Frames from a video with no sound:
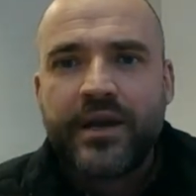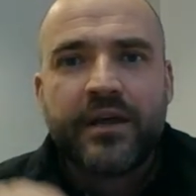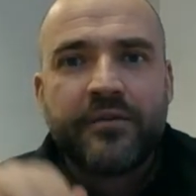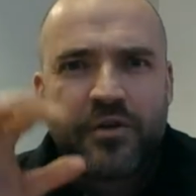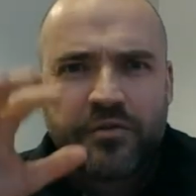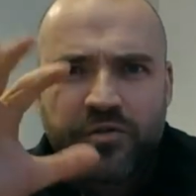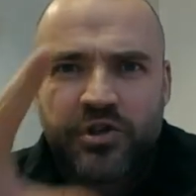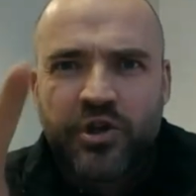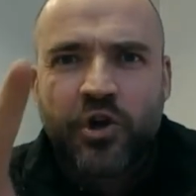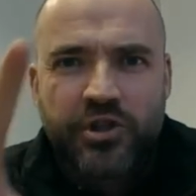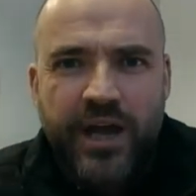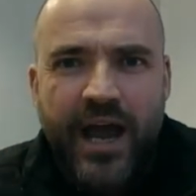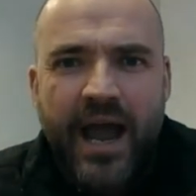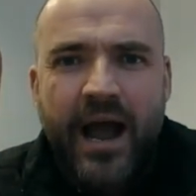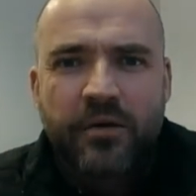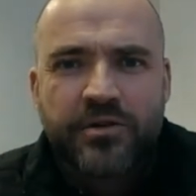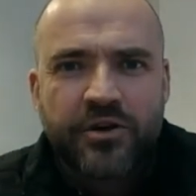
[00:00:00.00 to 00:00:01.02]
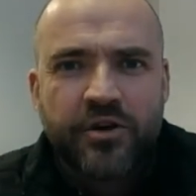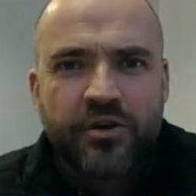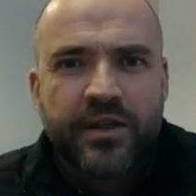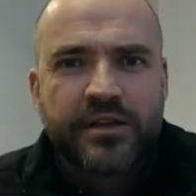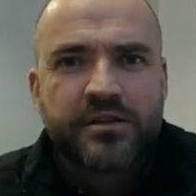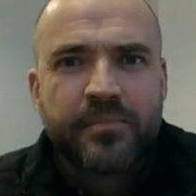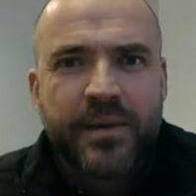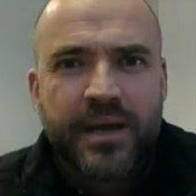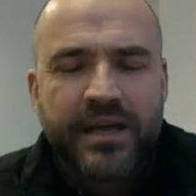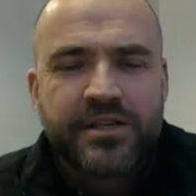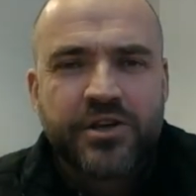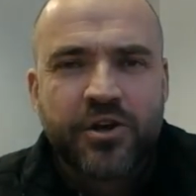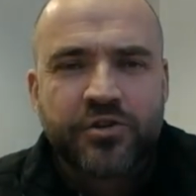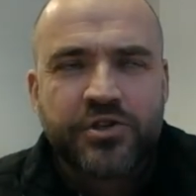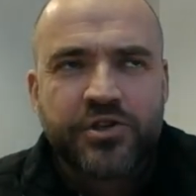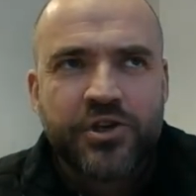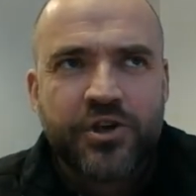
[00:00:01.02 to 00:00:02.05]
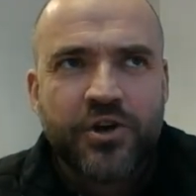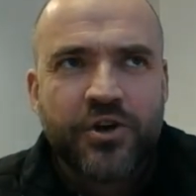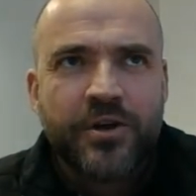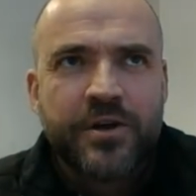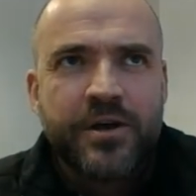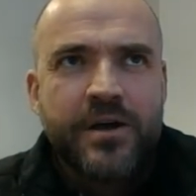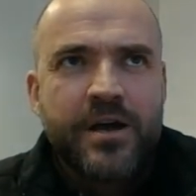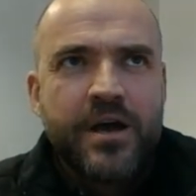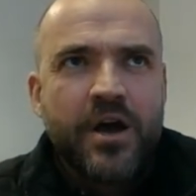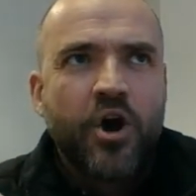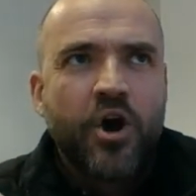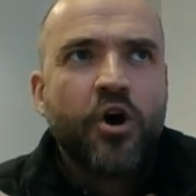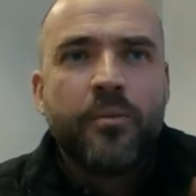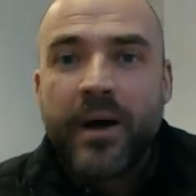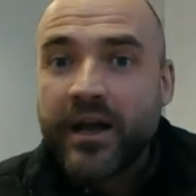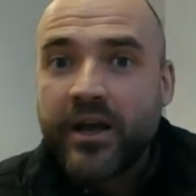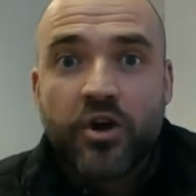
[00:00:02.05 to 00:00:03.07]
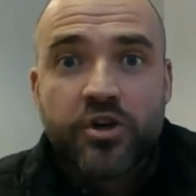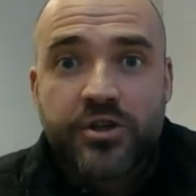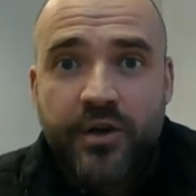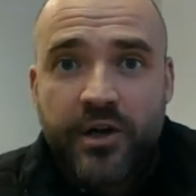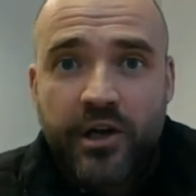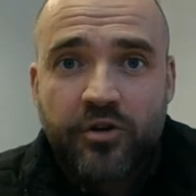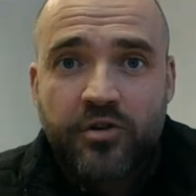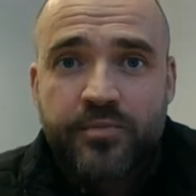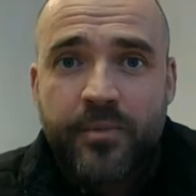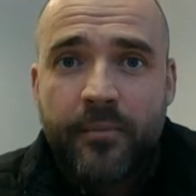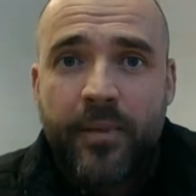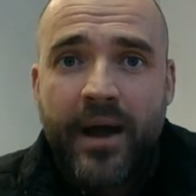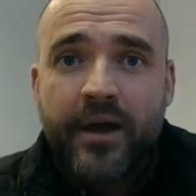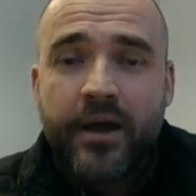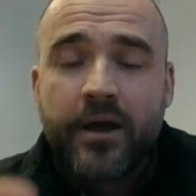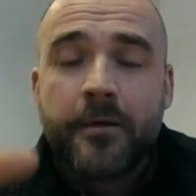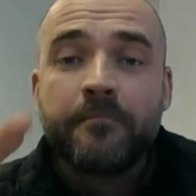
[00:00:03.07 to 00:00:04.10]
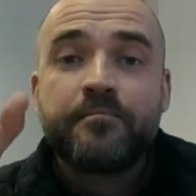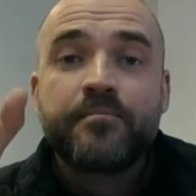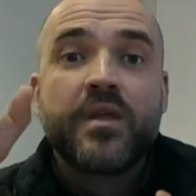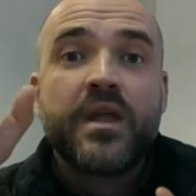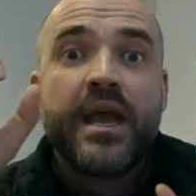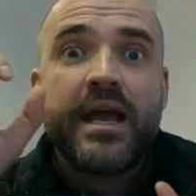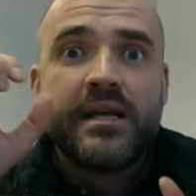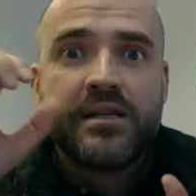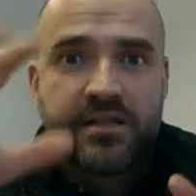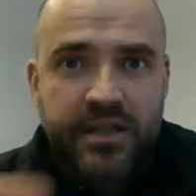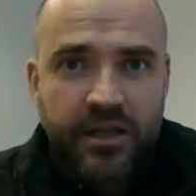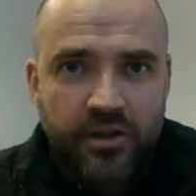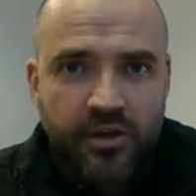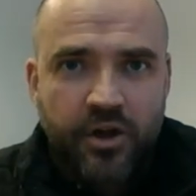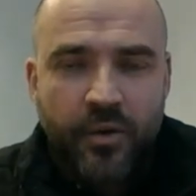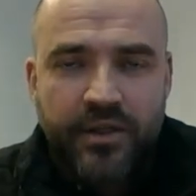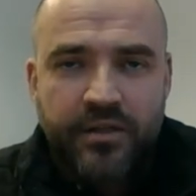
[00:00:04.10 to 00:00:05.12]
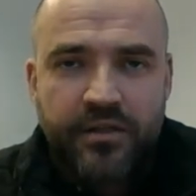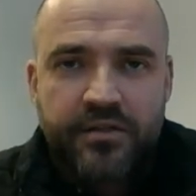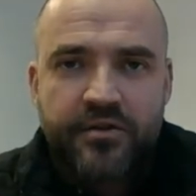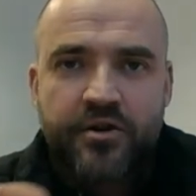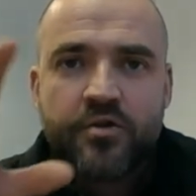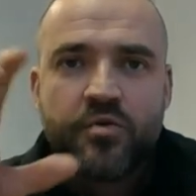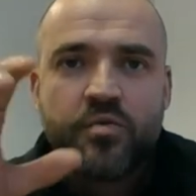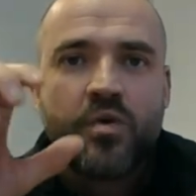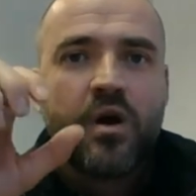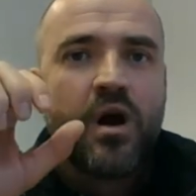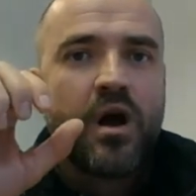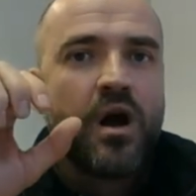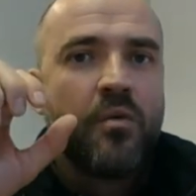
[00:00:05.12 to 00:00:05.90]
If you've sold your house, I know that's the biggest concern. Oh my gosh, I'm going to lose my buyer. it's still going through.